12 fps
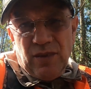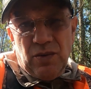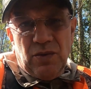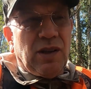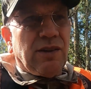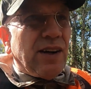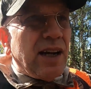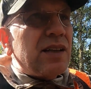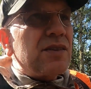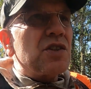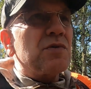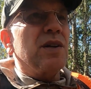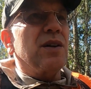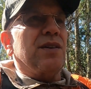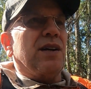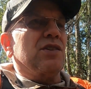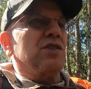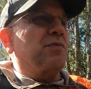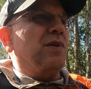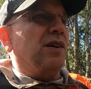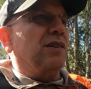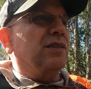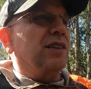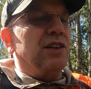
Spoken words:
Well, if I can smell that smell